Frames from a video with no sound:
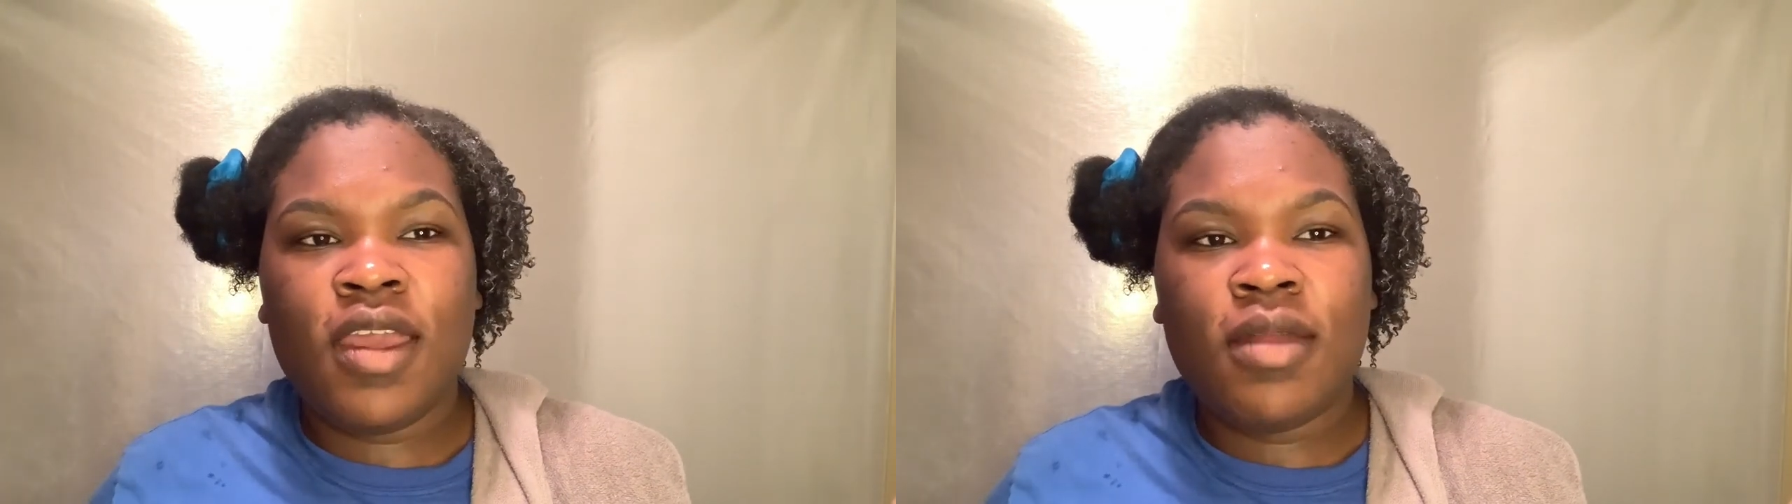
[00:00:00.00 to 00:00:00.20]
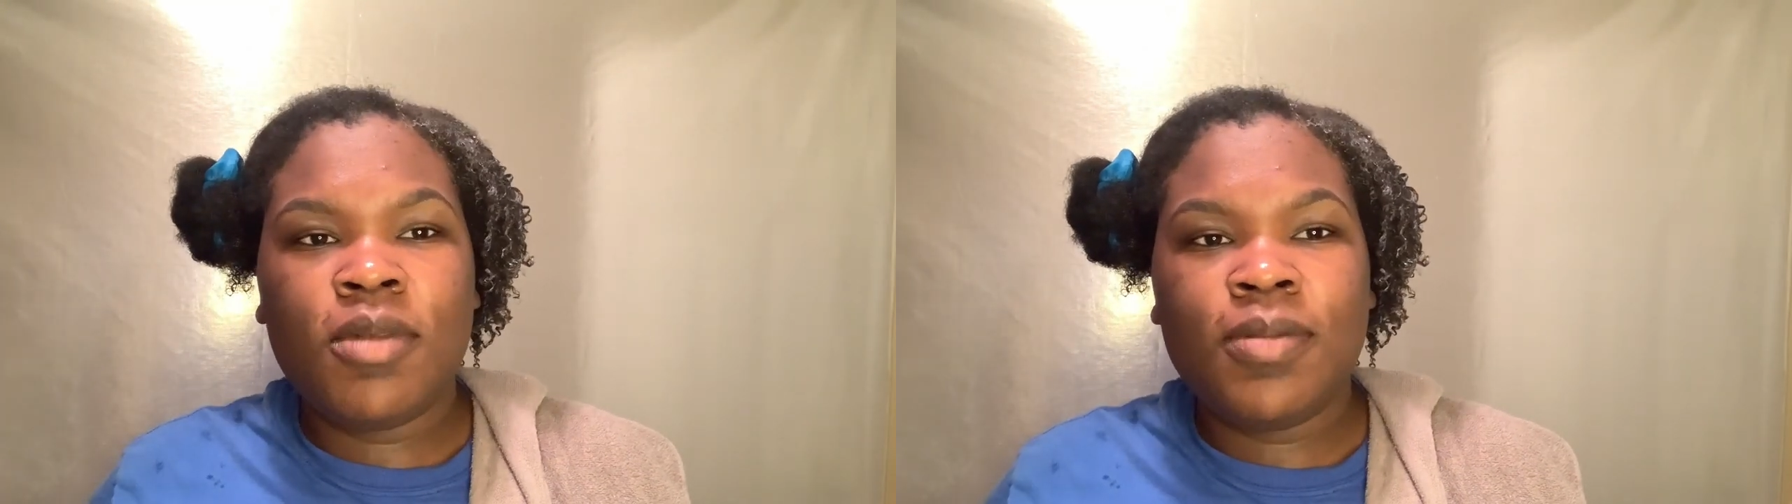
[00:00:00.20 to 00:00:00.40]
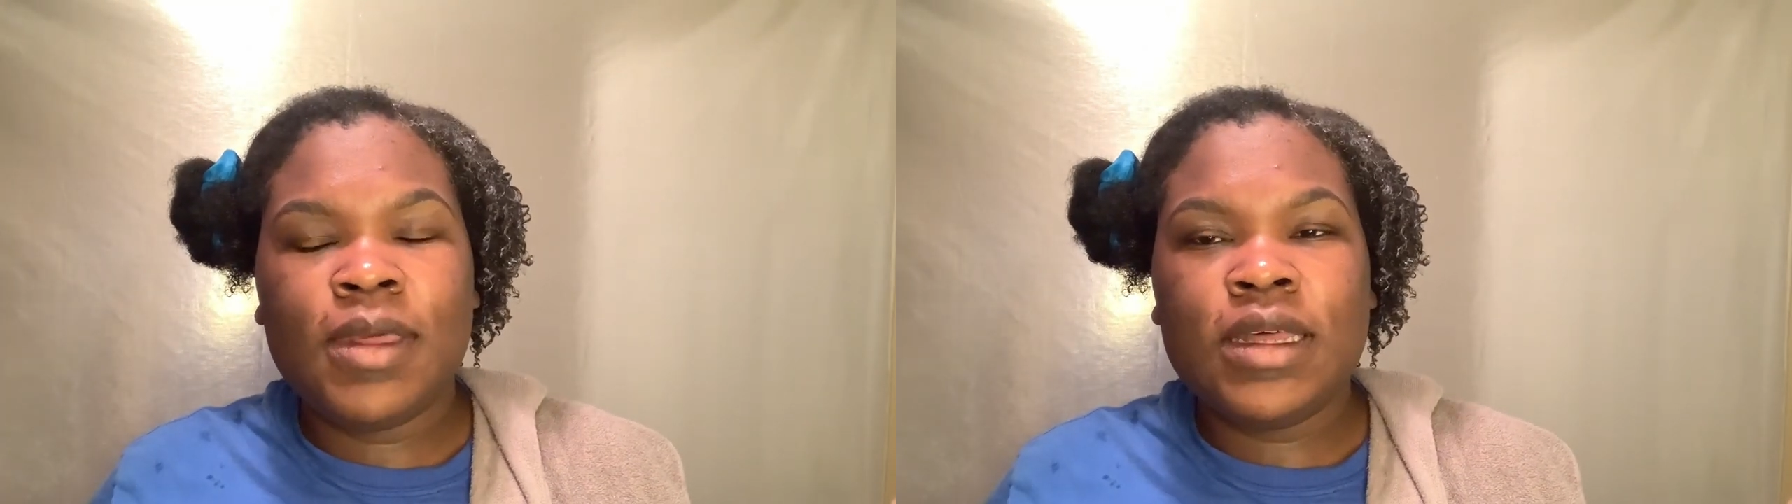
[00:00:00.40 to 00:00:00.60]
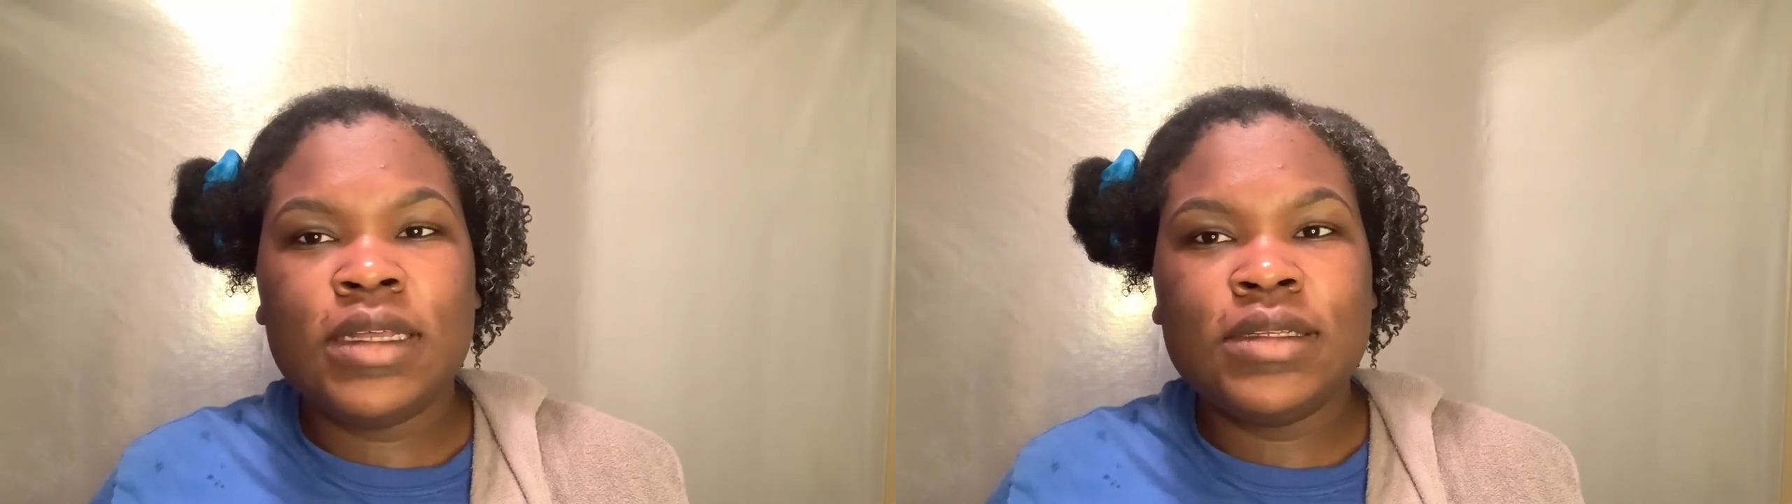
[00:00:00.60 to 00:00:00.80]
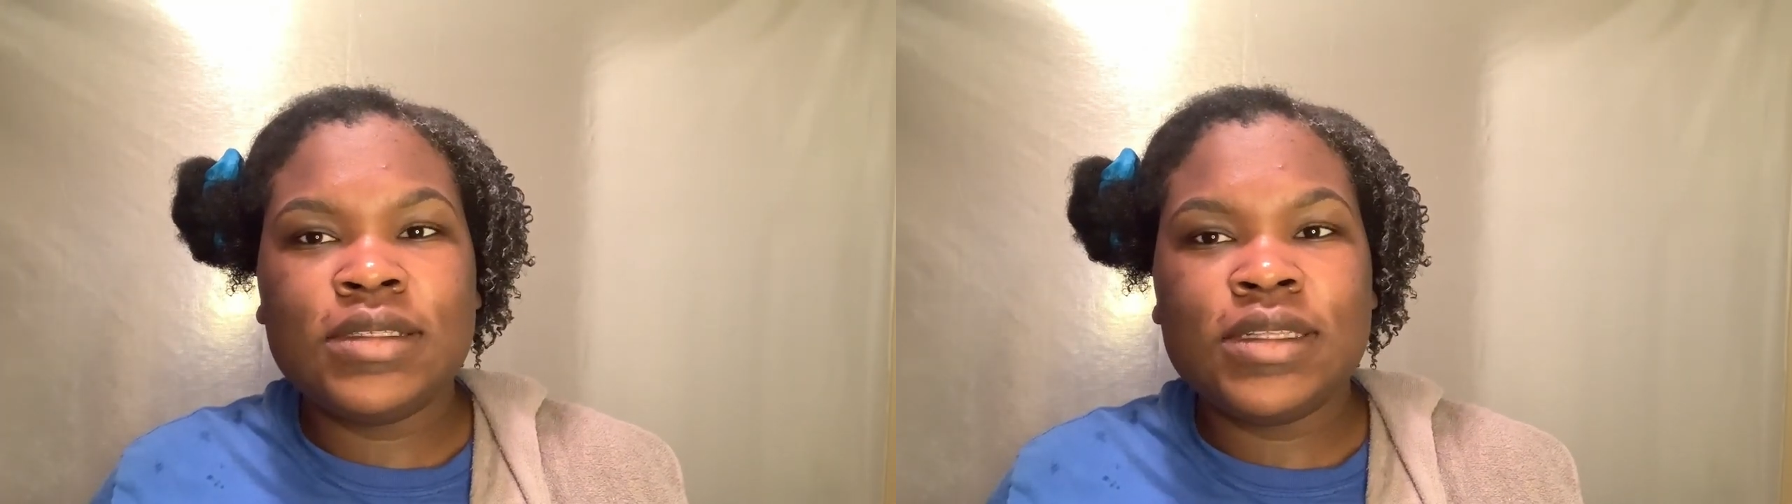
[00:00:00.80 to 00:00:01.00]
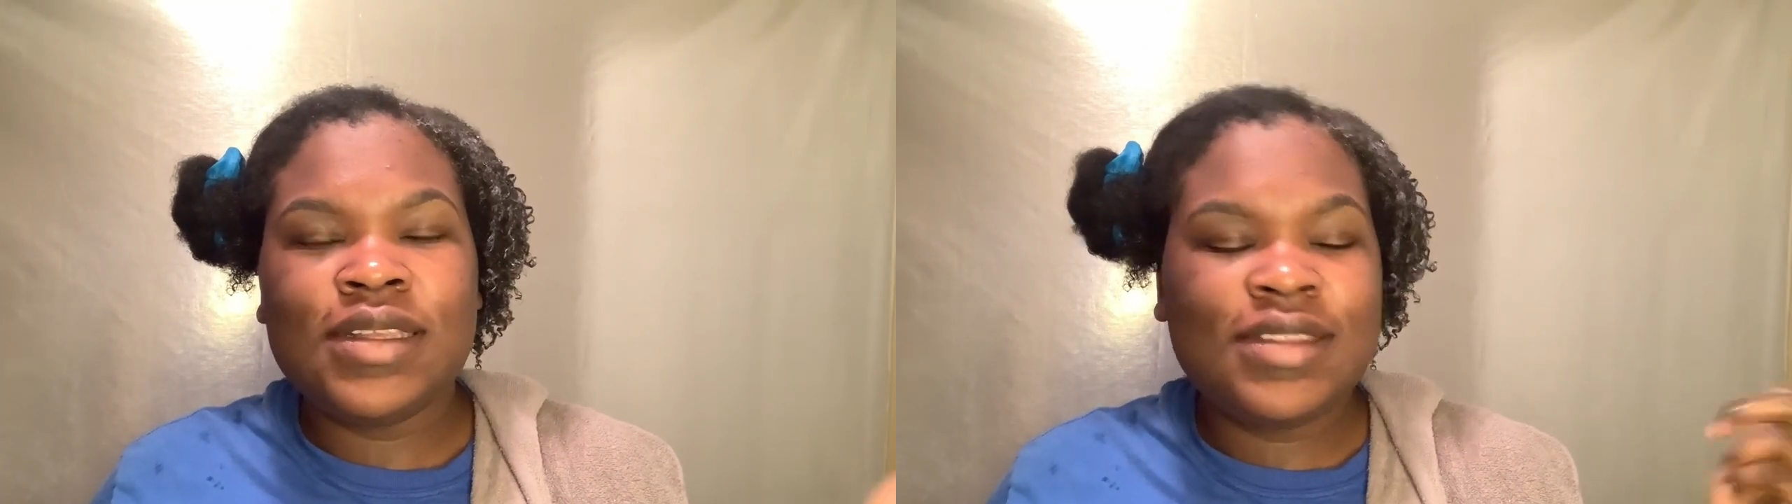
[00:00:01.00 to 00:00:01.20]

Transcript: camera because